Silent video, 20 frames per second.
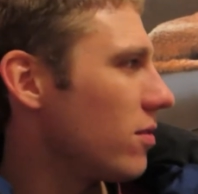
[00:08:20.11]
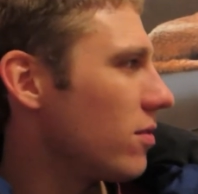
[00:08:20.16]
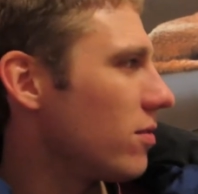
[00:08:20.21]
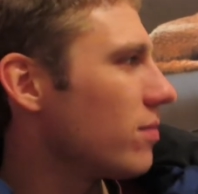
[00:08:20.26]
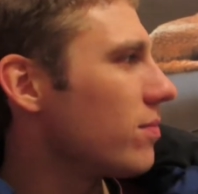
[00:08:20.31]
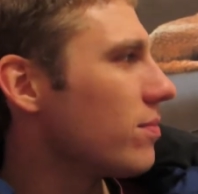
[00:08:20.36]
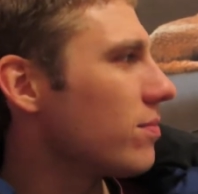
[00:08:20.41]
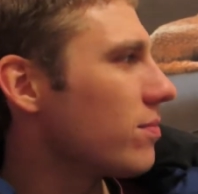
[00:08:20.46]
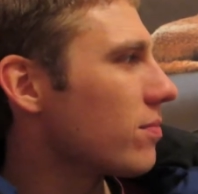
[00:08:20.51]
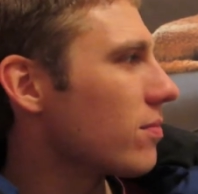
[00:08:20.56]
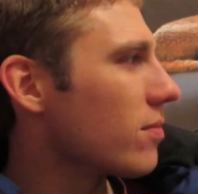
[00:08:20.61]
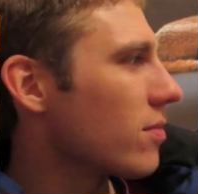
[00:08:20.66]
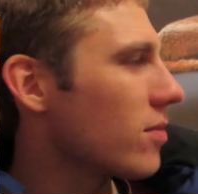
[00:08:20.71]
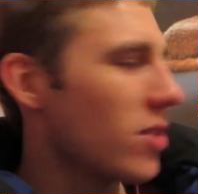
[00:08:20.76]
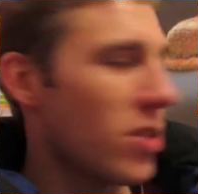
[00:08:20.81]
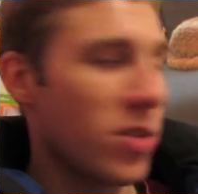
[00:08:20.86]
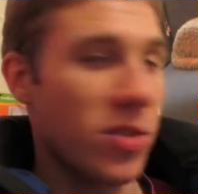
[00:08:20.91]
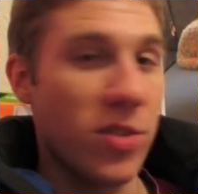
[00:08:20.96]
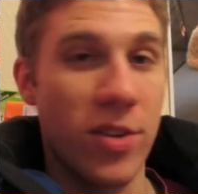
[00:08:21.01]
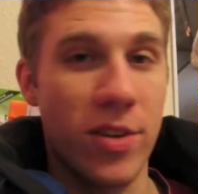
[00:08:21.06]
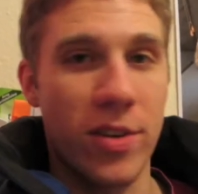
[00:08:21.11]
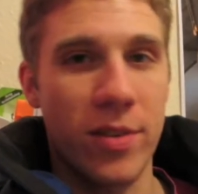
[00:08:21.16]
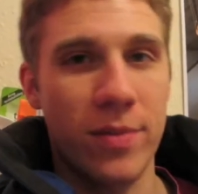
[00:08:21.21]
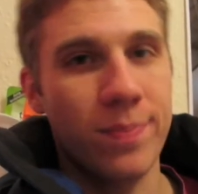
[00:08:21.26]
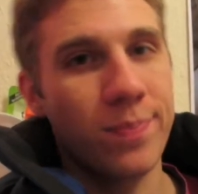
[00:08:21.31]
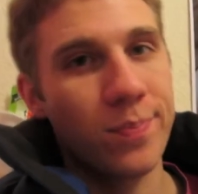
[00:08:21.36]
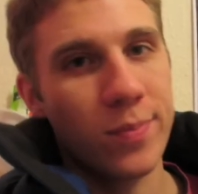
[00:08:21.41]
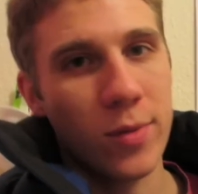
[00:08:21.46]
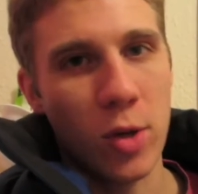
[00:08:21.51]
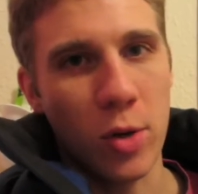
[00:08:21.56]
Dessert. Dessert,
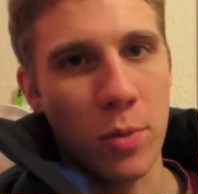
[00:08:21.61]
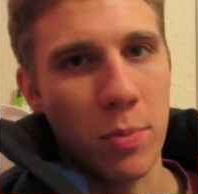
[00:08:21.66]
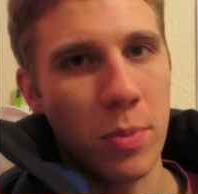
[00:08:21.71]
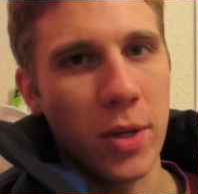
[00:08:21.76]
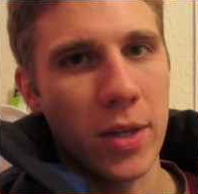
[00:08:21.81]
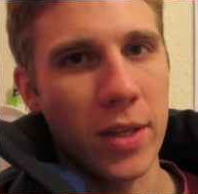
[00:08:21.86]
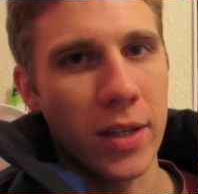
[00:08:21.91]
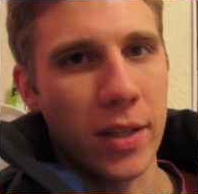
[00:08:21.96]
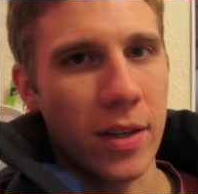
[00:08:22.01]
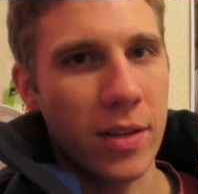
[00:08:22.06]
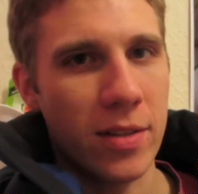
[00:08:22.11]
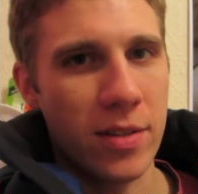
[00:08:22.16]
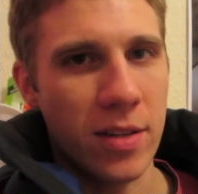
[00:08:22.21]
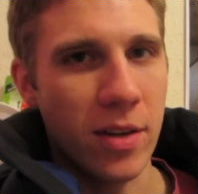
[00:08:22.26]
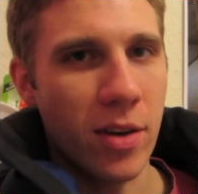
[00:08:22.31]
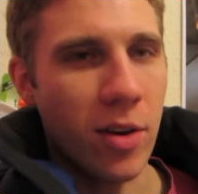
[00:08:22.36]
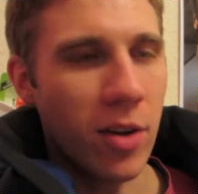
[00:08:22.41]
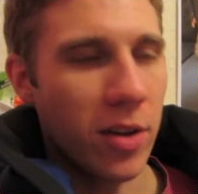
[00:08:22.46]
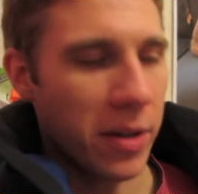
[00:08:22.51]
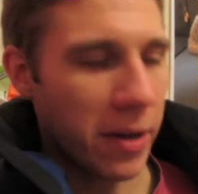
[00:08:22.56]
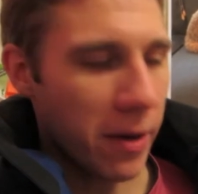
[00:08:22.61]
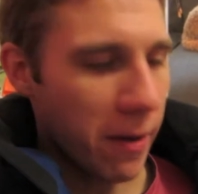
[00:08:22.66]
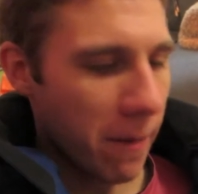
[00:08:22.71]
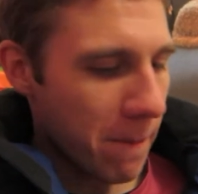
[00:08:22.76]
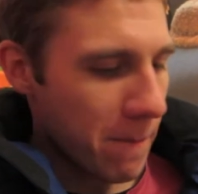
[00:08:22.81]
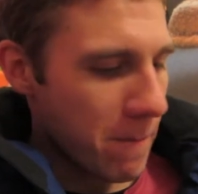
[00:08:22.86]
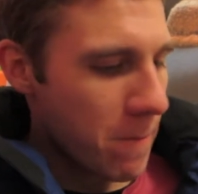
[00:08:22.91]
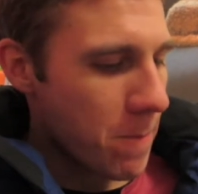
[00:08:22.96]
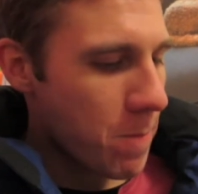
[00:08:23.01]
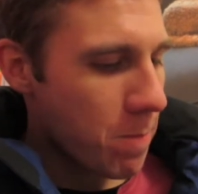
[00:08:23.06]
or pudding as they call it here.
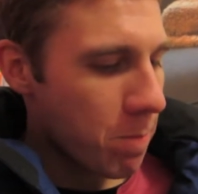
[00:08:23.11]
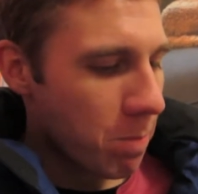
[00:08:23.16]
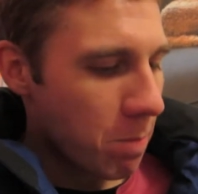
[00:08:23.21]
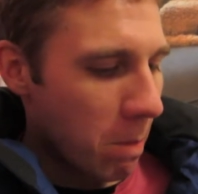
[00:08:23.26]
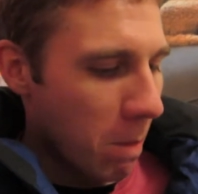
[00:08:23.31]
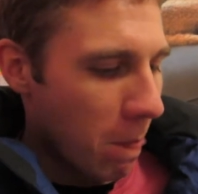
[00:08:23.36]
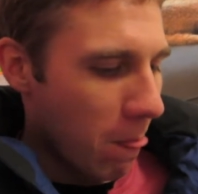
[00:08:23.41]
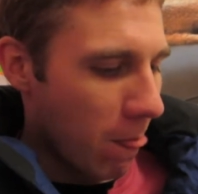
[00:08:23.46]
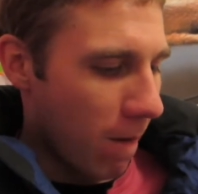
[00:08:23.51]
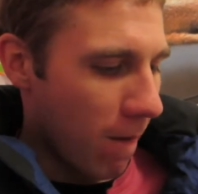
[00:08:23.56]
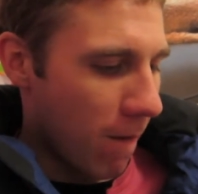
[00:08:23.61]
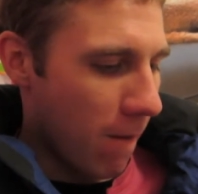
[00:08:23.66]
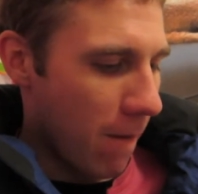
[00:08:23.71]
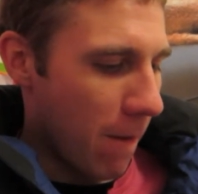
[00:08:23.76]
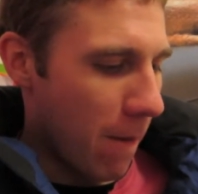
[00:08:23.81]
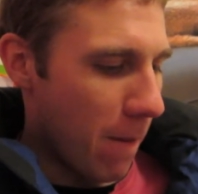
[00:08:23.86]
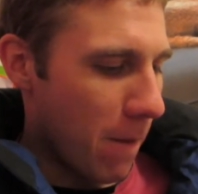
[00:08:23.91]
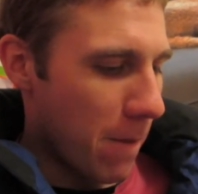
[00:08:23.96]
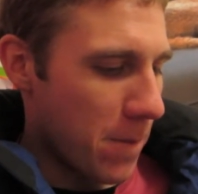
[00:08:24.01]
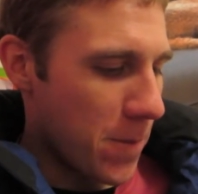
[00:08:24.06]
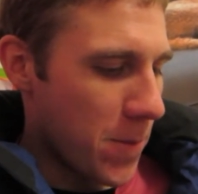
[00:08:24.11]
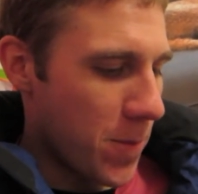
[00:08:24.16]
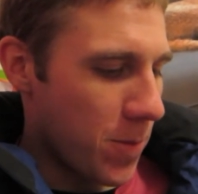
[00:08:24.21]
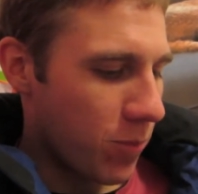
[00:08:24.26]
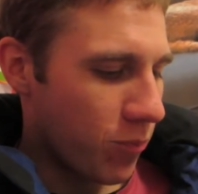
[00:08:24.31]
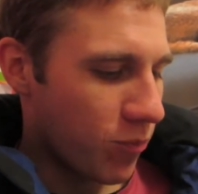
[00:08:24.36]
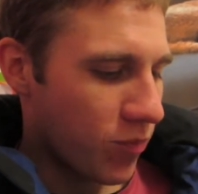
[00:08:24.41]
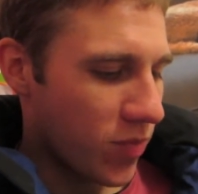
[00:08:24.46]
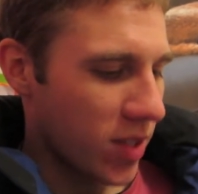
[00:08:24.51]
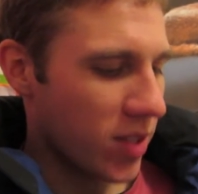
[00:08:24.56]
Um,
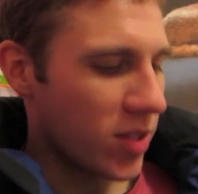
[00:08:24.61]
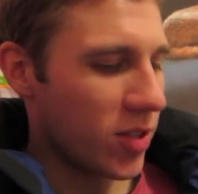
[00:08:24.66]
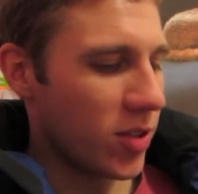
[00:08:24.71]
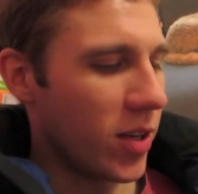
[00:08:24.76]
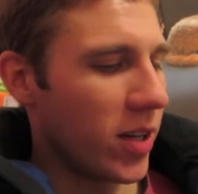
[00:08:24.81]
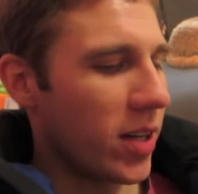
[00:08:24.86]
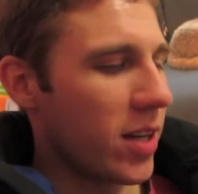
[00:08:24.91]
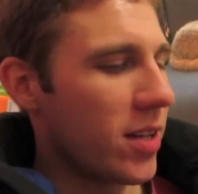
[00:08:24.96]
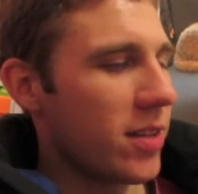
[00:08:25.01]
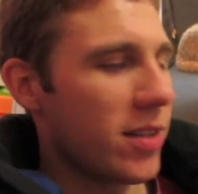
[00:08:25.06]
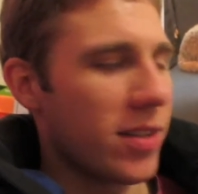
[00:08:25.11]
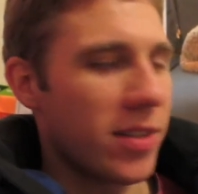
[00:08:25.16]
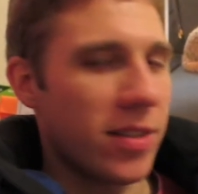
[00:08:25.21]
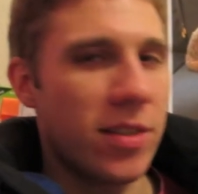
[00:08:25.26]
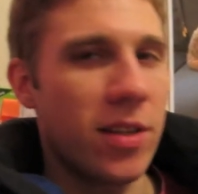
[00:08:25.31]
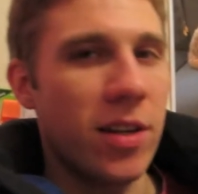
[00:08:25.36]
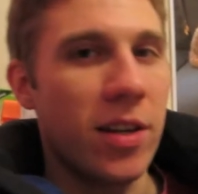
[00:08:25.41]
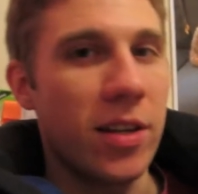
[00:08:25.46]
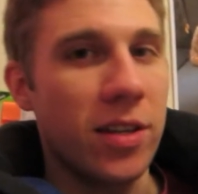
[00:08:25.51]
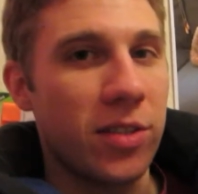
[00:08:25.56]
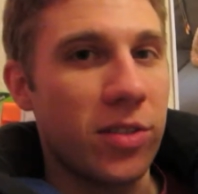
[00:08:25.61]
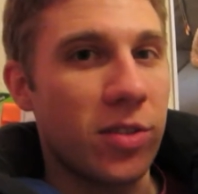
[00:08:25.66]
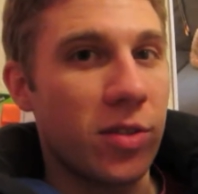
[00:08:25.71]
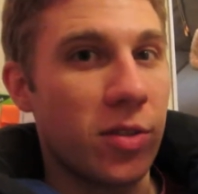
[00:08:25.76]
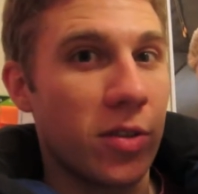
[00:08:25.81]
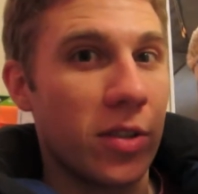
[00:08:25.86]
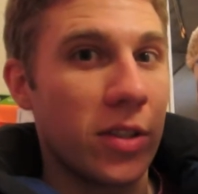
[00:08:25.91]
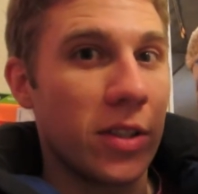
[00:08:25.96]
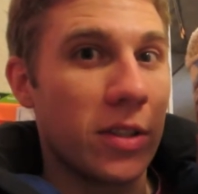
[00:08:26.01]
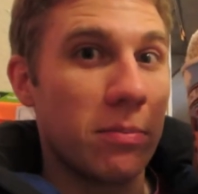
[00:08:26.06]
so I got this ice
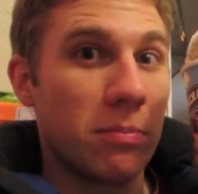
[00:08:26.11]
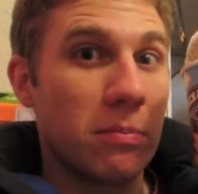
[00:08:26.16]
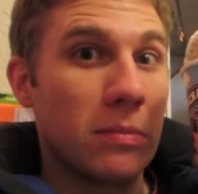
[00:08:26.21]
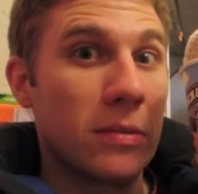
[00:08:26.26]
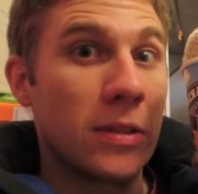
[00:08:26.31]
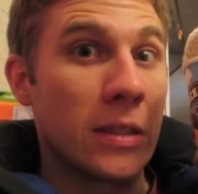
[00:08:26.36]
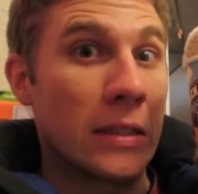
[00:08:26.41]
cream.